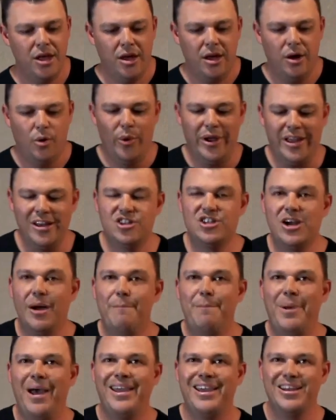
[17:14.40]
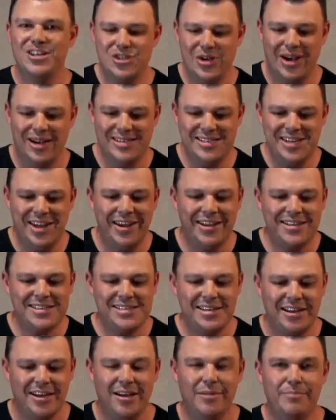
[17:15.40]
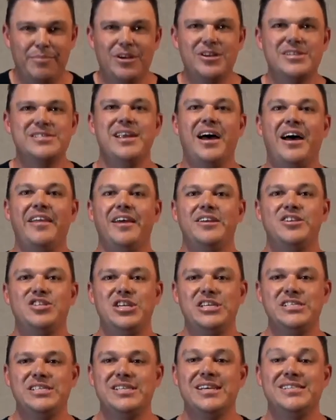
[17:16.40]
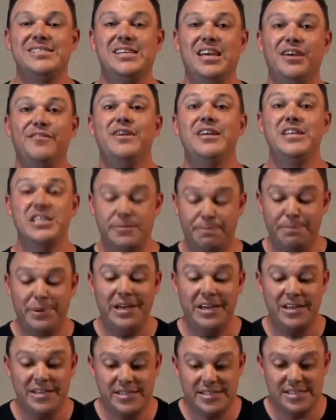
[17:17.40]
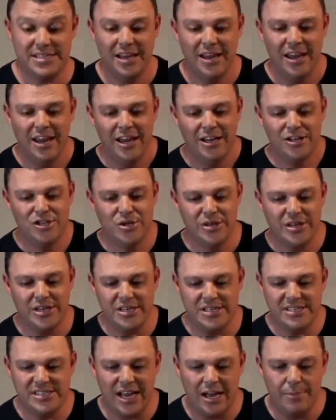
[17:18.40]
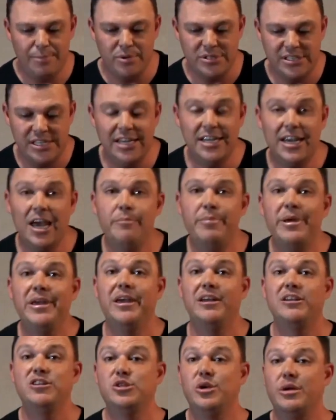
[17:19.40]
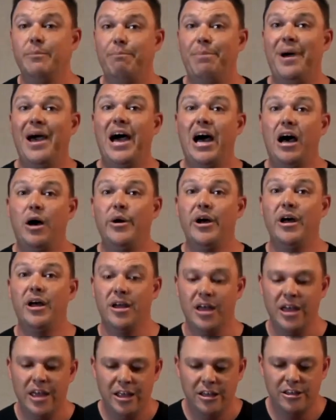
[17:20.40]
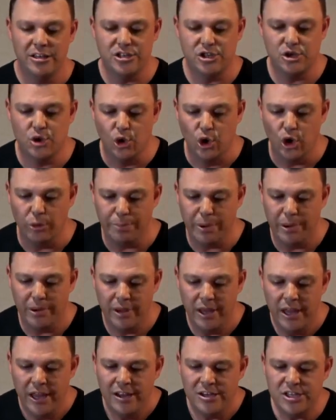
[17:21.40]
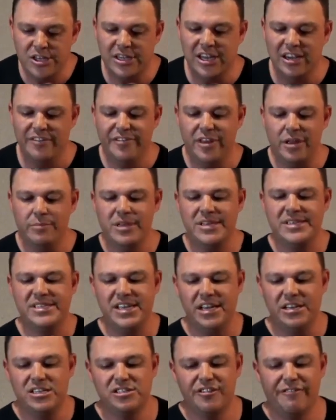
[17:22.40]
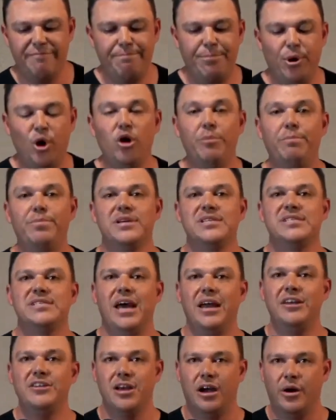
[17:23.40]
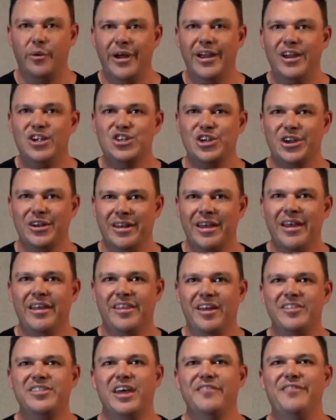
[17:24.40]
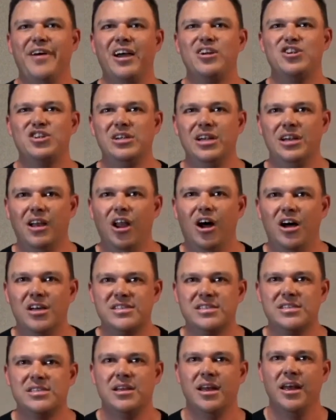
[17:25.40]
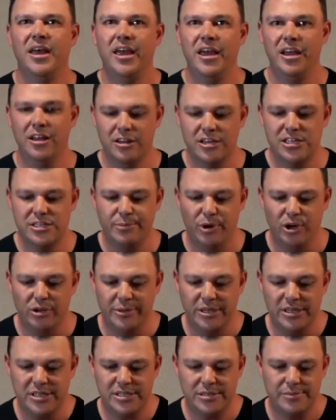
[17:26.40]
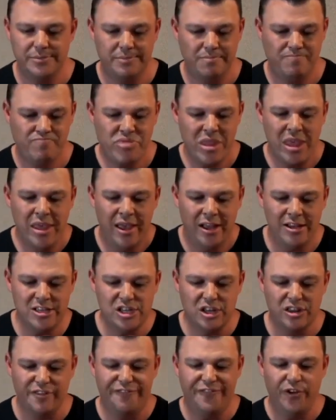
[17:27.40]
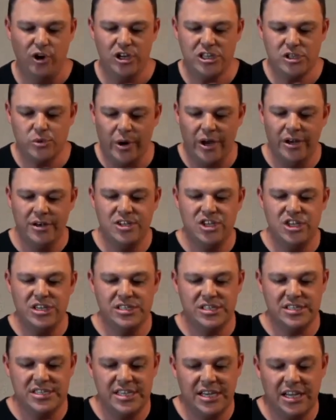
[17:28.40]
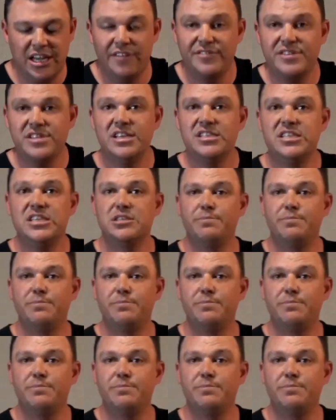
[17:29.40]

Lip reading: We can jump back into our text now, because now that Jesus has given his peace to the disciples, he can begin to empower this group to give them the sense of purpose and direction that they've actually lost in this moment. And so the first one, Jesus, he gives us his